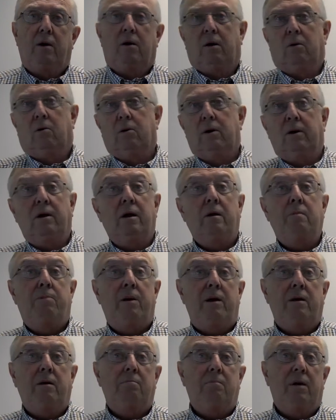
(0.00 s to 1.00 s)
or an
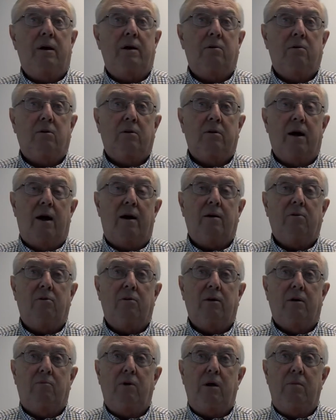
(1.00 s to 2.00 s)
independent medical doctor
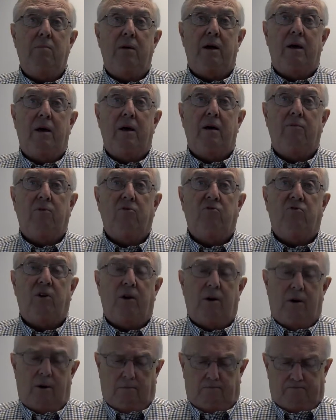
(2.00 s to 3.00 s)
that we may have you
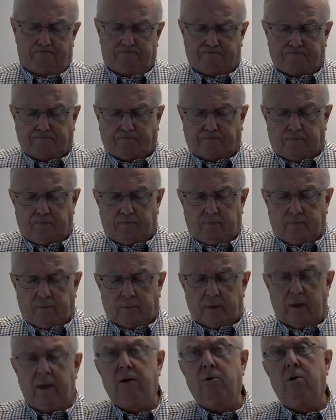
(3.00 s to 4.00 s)
see
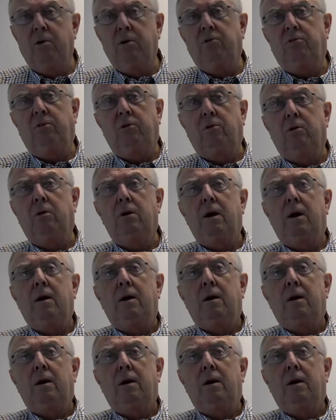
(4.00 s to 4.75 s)
in order to